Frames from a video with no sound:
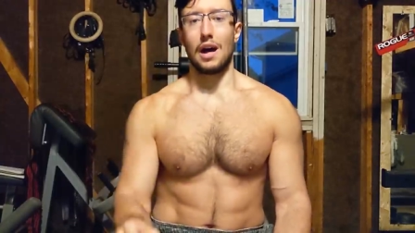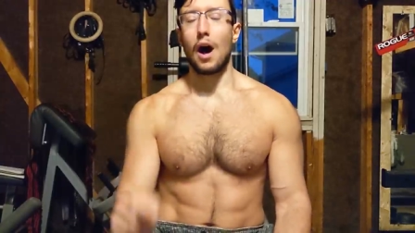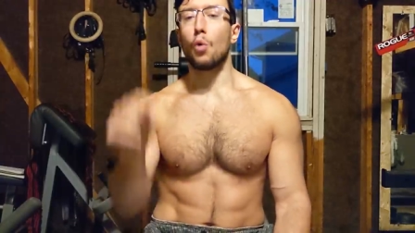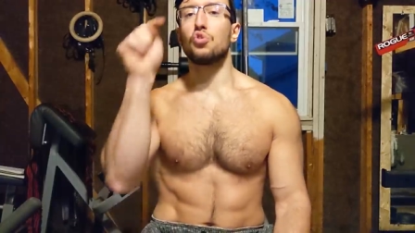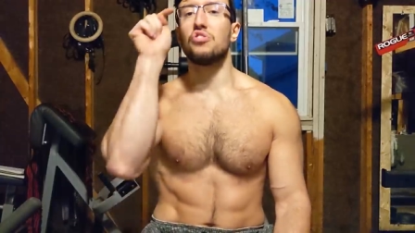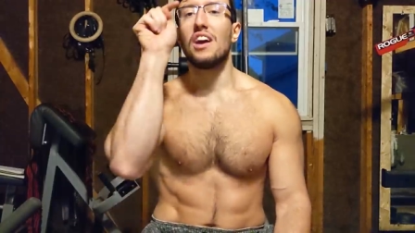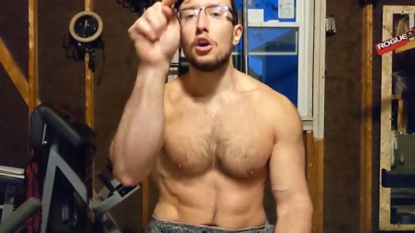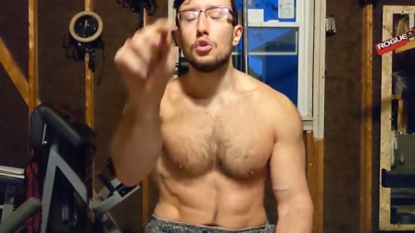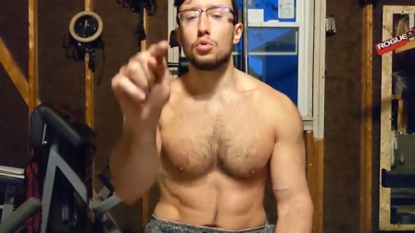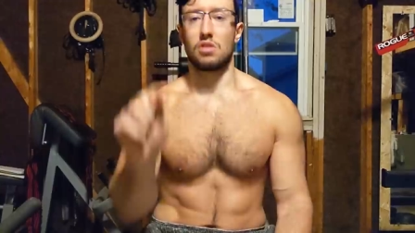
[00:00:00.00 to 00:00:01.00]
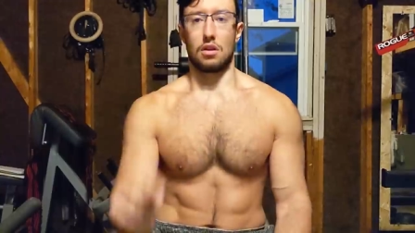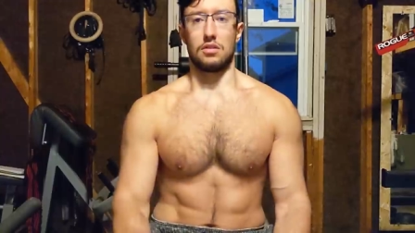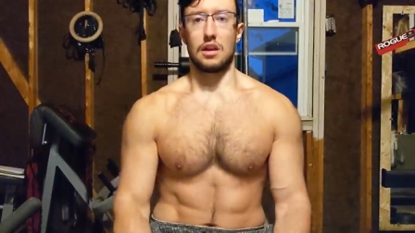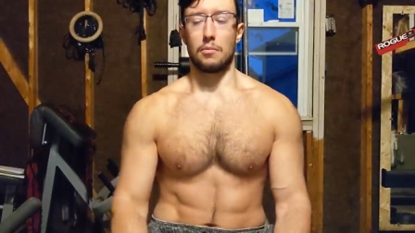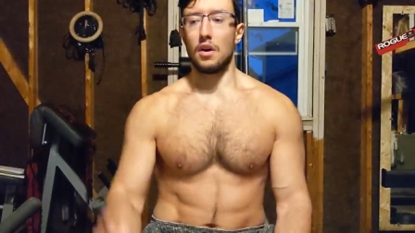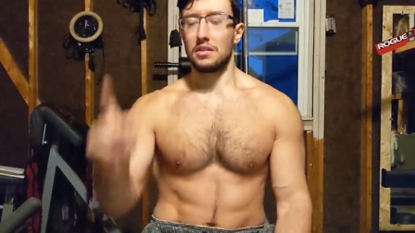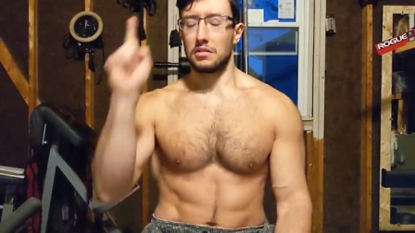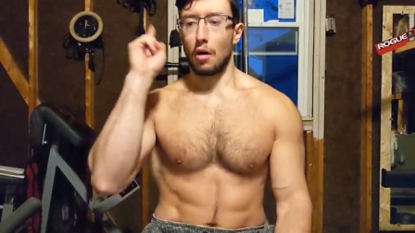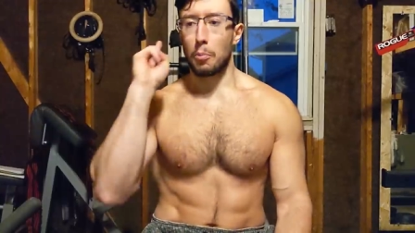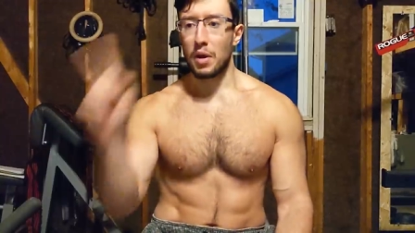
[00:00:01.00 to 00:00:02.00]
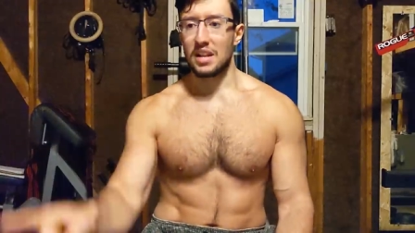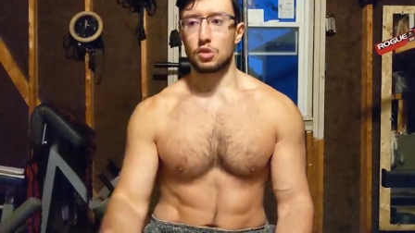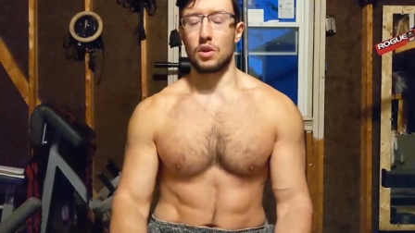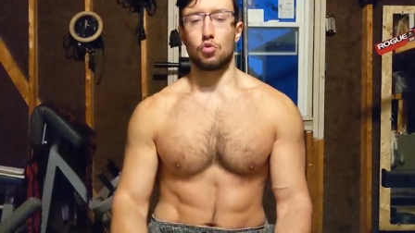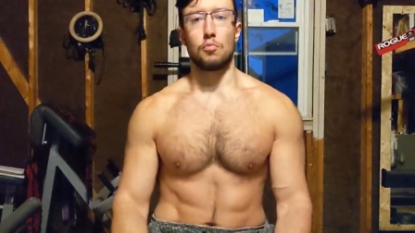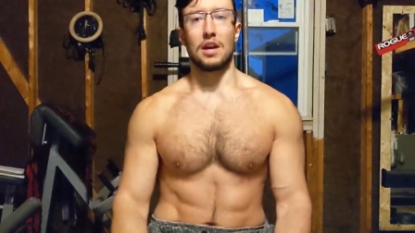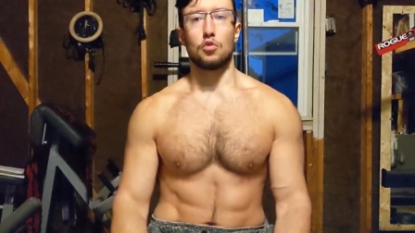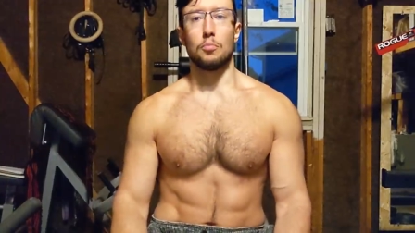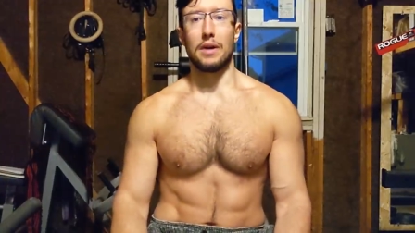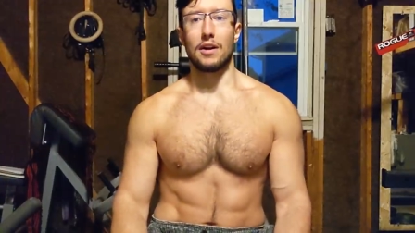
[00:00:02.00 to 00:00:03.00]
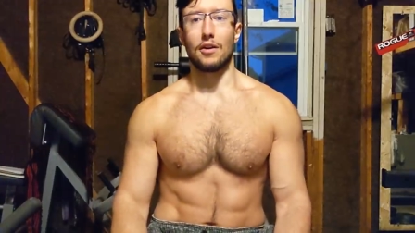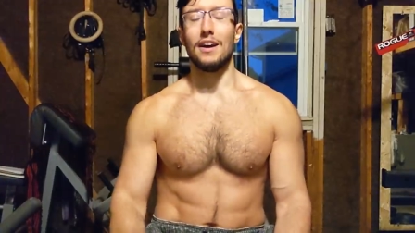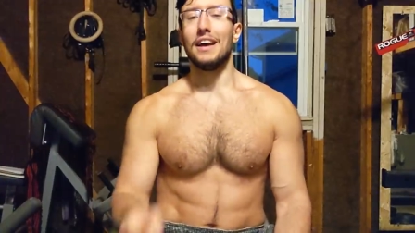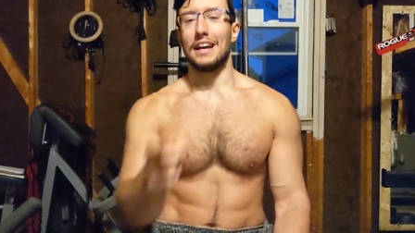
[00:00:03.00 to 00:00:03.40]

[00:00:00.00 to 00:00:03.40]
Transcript: How dare you tell them that their pain is going to make you better?